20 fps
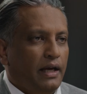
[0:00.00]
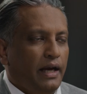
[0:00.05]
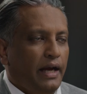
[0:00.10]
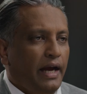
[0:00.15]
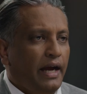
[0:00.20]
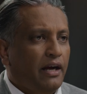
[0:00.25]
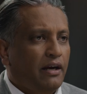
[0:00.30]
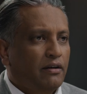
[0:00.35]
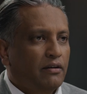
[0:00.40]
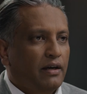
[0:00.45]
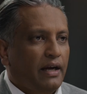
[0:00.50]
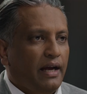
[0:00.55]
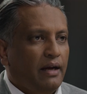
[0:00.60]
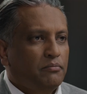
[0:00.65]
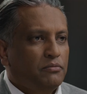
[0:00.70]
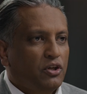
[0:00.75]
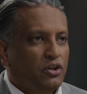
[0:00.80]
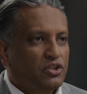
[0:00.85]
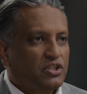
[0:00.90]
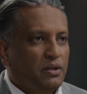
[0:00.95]
Our
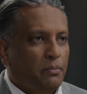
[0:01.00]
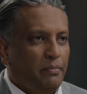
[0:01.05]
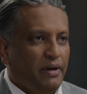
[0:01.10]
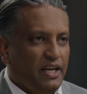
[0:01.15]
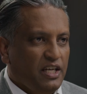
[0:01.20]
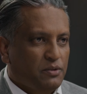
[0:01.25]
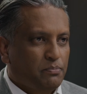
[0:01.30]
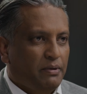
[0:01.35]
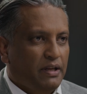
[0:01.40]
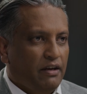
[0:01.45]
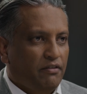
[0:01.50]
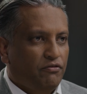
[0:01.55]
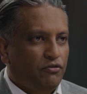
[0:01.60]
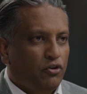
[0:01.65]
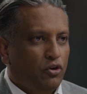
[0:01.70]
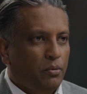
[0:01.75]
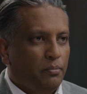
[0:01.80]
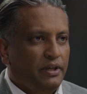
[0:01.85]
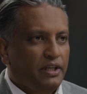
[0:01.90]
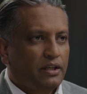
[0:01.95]
Amdocs amAIz
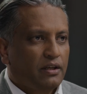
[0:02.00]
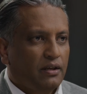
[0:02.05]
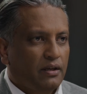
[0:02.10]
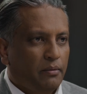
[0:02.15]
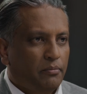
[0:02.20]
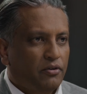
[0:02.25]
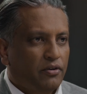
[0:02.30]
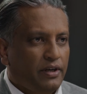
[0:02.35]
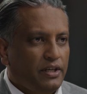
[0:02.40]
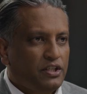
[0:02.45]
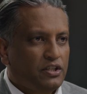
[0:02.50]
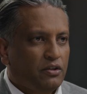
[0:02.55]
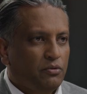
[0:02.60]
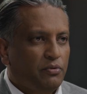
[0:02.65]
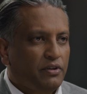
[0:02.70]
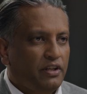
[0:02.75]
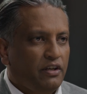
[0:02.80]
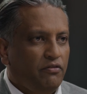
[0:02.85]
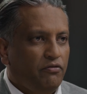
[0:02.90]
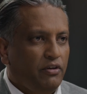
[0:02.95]
platform in collaboration
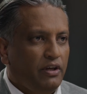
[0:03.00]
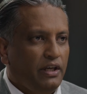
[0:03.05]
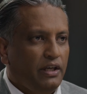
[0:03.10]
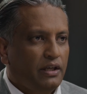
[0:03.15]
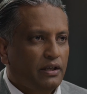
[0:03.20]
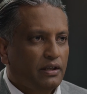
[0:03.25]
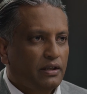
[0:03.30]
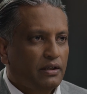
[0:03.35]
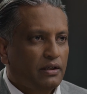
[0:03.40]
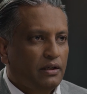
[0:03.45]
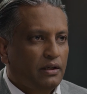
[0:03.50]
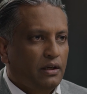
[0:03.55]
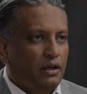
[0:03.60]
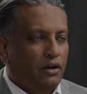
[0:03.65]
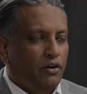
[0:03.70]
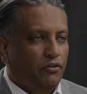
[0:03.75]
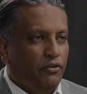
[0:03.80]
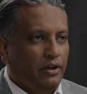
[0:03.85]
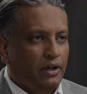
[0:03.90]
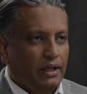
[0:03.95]
with NVIDIA
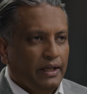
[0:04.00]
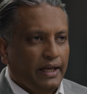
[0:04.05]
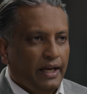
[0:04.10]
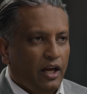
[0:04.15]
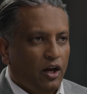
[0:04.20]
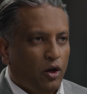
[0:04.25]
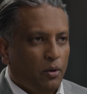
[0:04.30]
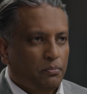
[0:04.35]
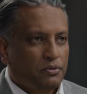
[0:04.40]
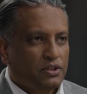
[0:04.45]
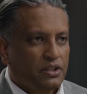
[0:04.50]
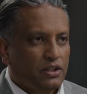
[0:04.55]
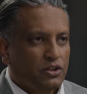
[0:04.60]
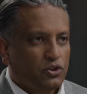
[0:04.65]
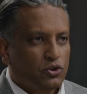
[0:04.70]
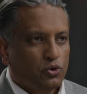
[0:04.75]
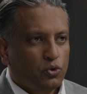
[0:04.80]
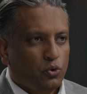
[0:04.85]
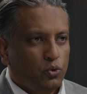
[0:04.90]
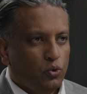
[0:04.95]
really helps us
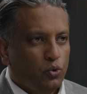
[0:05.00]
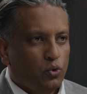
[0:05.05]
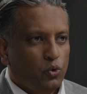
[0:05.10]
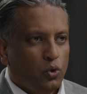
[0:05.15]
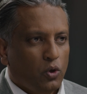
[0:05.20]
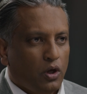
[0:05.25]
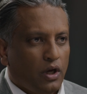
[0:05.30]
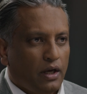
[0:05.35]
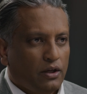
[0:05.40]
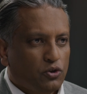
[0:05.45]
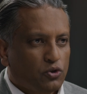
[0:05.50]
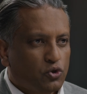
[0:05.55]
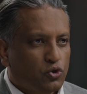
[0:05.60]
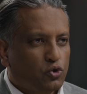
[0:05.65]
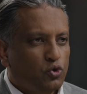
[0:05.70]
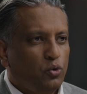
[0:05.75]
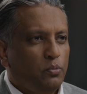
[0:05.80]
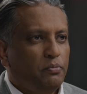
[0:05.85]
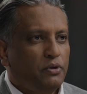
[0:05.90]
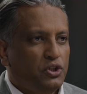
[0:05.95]
to
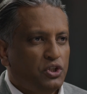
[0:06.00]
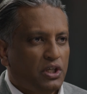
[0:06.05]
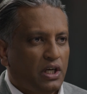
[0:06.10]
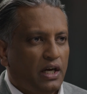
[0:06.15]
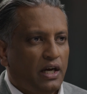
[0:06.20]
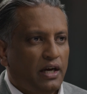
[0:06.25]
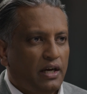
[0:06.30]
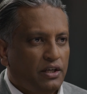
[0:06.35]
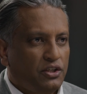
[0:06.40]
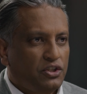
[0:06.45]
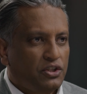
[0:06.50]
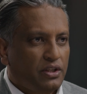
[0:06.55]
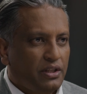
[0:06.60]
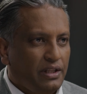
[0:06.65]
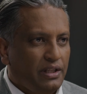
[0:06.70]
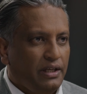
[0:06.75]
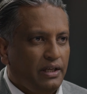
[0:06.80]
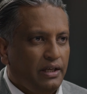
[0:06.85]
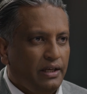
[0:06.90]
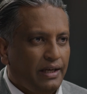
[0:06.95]
supercharge
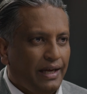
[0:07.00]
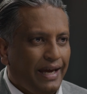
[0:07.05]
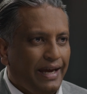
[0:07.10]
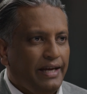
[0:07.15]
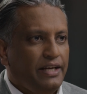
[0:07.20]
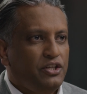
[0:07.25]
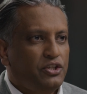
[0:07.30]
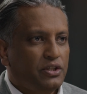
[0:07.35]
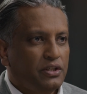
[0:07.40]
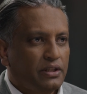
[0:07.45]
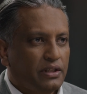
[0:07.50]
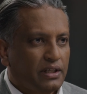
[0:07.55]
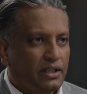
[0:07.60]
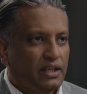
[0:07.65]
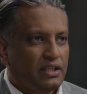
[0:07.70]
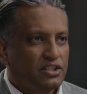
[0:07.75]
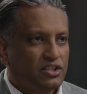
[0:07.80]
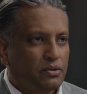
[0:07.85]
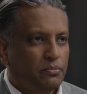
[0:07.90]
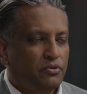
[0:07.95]
the agent, the
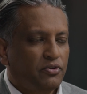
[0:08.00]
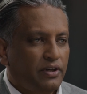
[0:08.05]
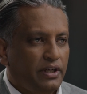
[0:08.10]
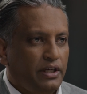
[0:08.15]
customer